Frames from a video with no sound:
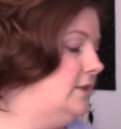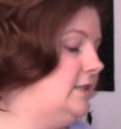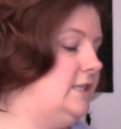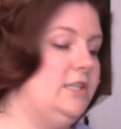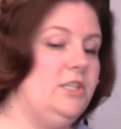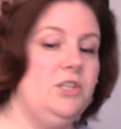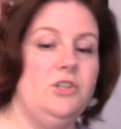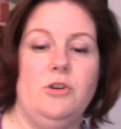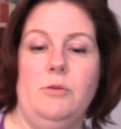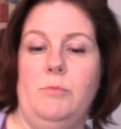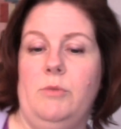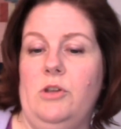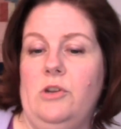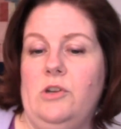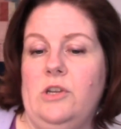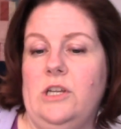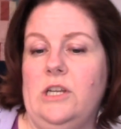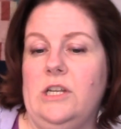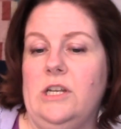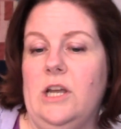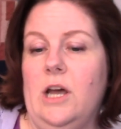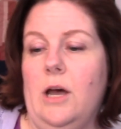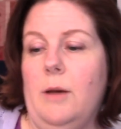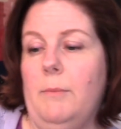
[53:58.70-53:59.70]

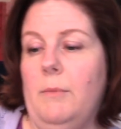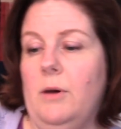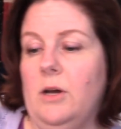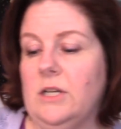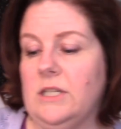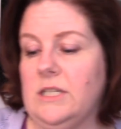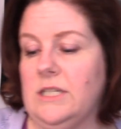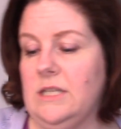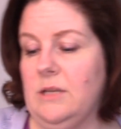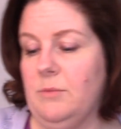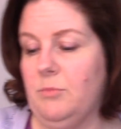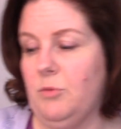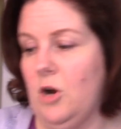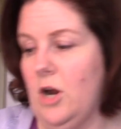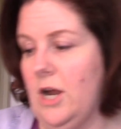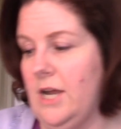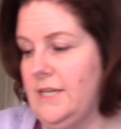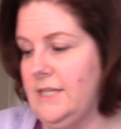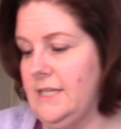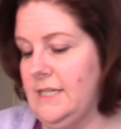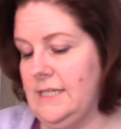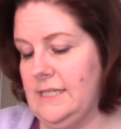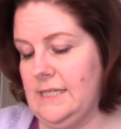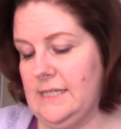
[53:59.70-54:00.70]
distributed amongst the
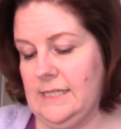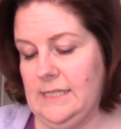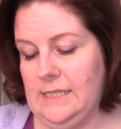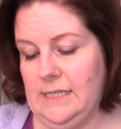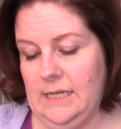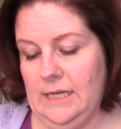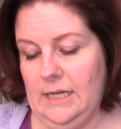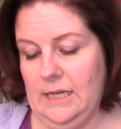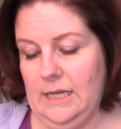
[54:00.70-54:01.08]
prizes.